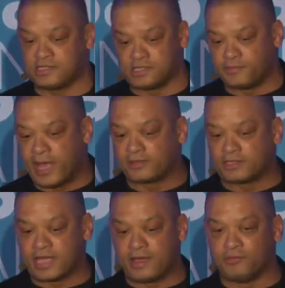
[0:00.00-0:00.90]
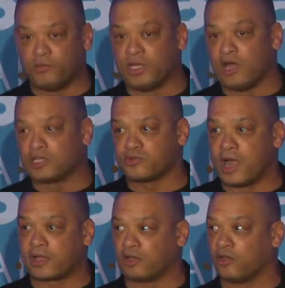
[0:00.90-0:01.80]
This is about the time that we launched
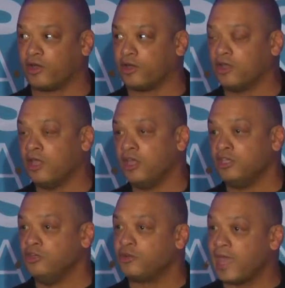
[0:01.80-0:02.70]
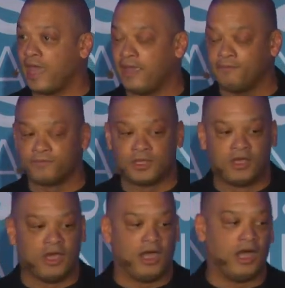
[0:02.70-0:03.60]
Rocket Lawyer UK.
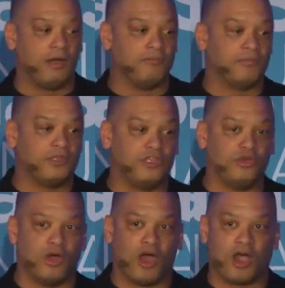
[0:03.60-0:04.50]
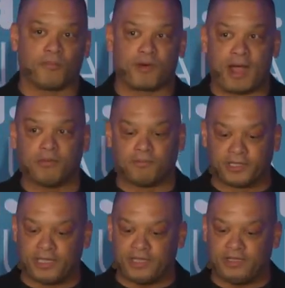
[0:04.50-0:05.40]
Um, you are
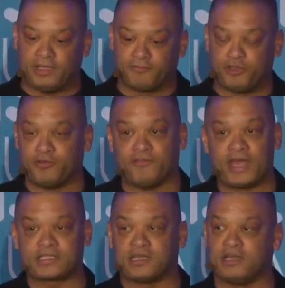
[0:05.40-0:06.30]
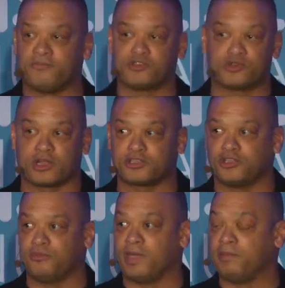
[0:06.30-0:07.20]
probably, if you've invested in infrastructure,
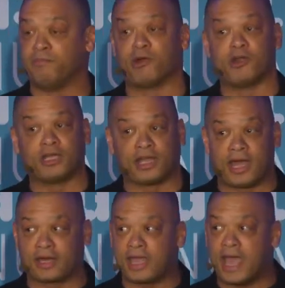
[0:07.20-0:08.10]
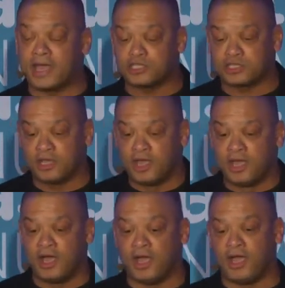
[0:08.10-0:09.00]
you may be burning a lot of cash
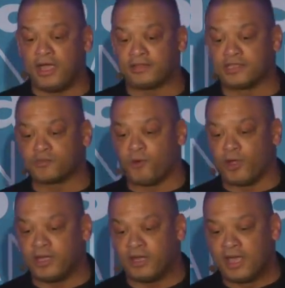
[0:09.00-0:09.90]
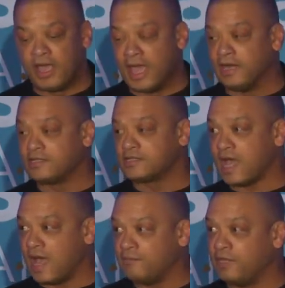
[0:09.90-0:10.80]
uh, at this point, and it's
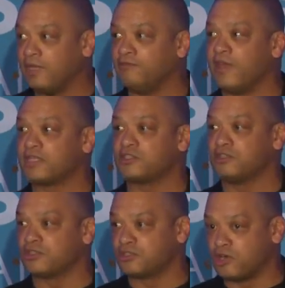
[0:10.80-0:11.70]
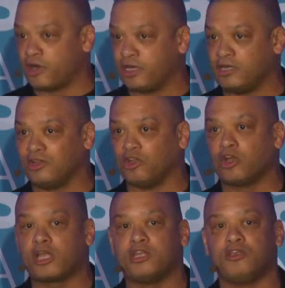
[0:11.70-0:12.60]
time that investors are starting to
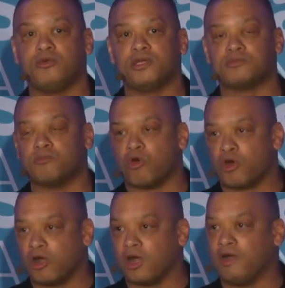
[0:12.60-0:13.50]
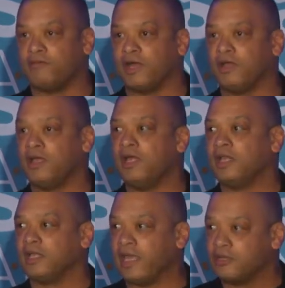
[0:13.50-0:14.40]
look at you as more of a
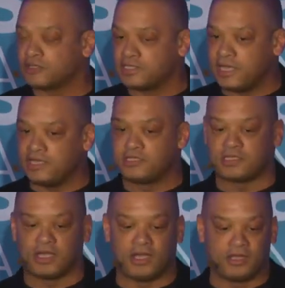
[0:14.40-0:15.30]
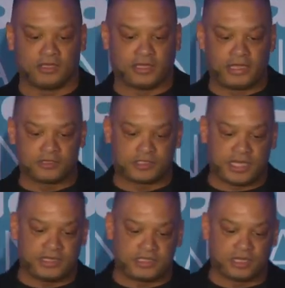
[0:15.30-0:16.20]
later stage, later
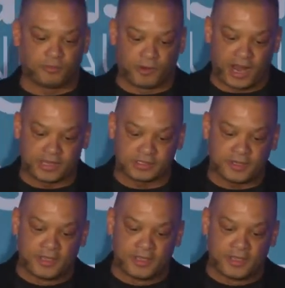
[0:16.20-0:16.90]
stage enterprise.